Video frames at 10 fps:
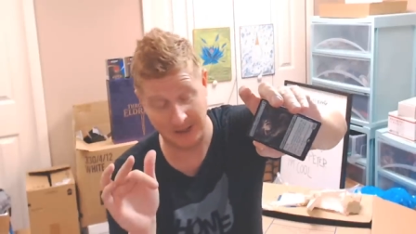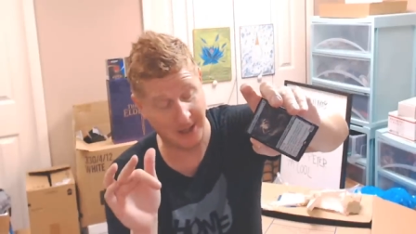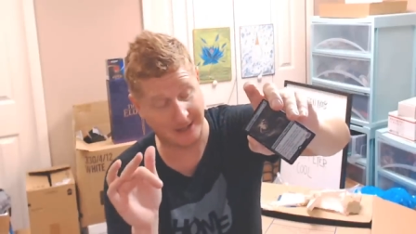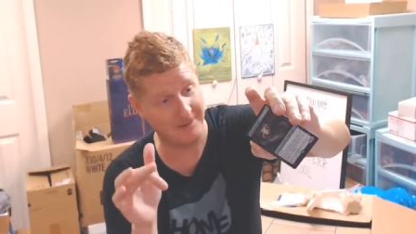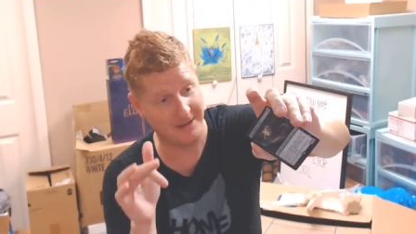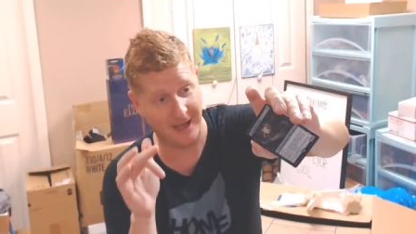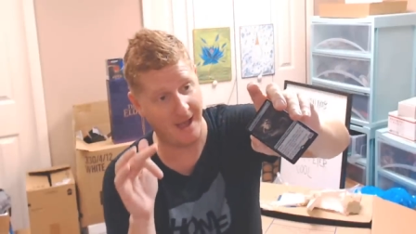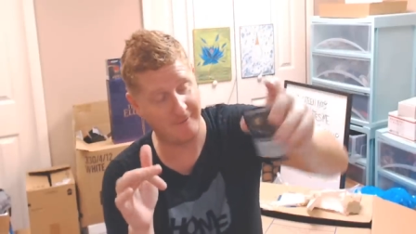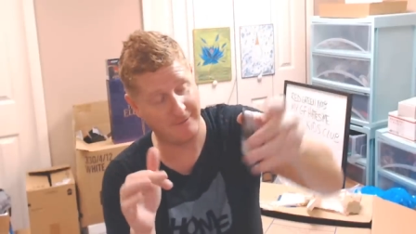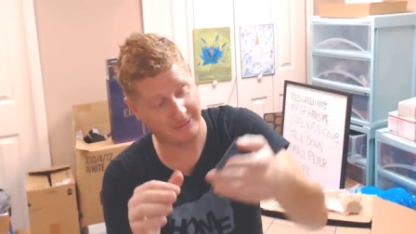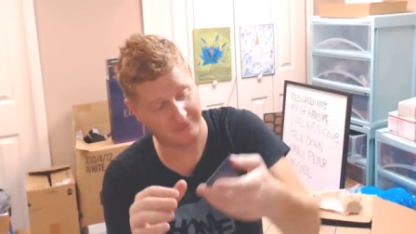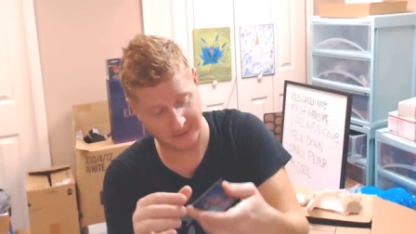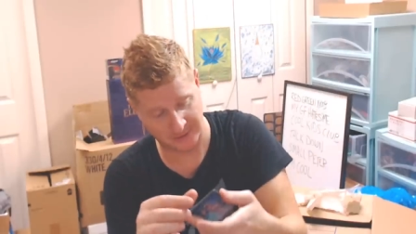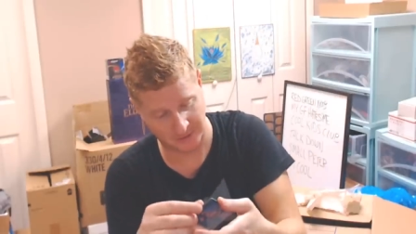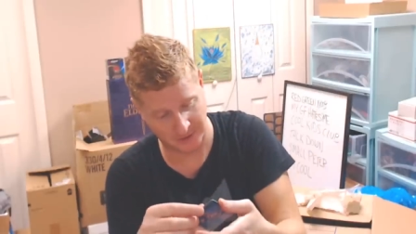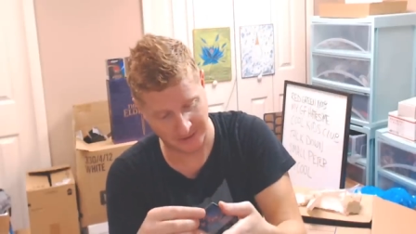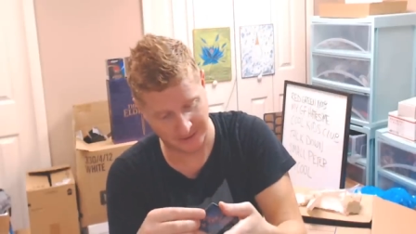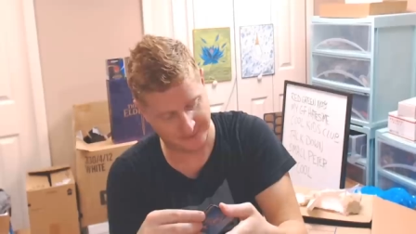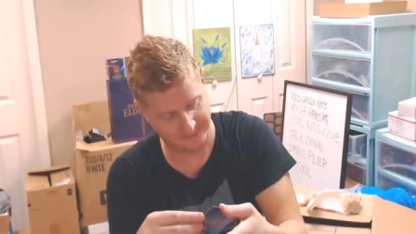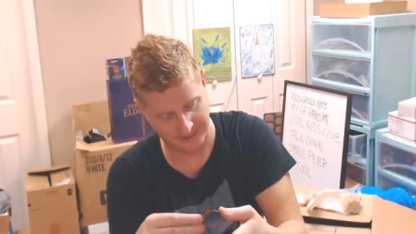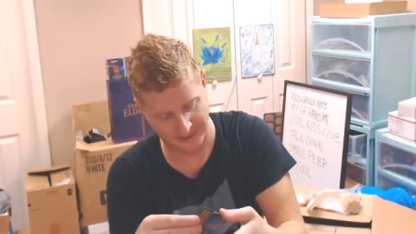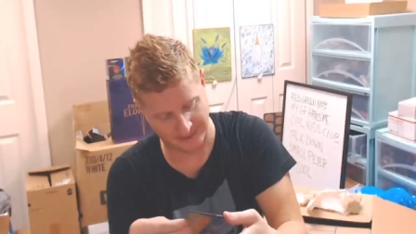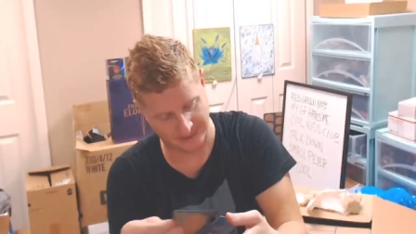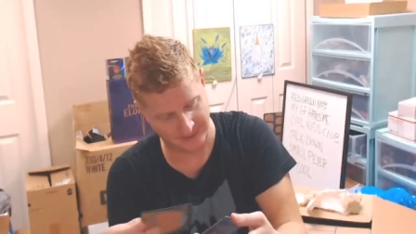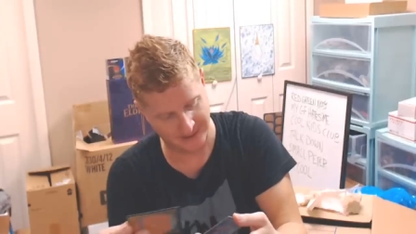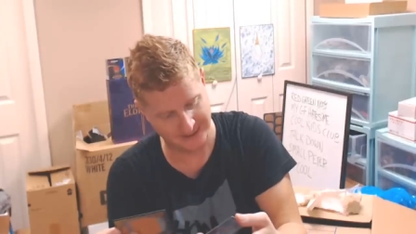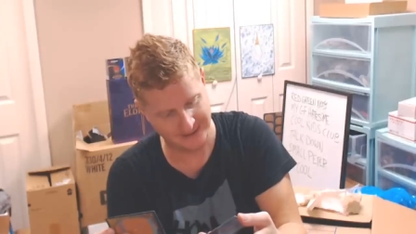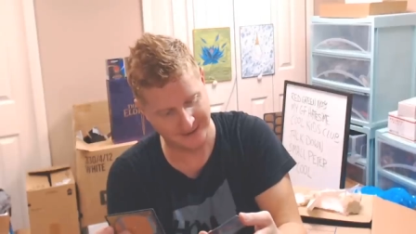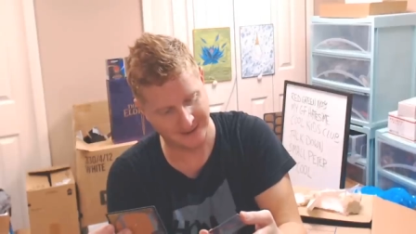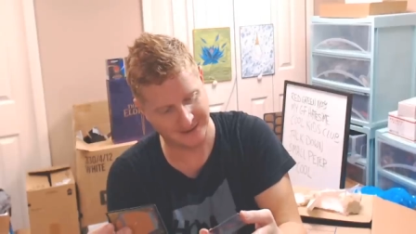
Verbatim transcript: You know, like I mean, everything's been so good. It's been like just crazy.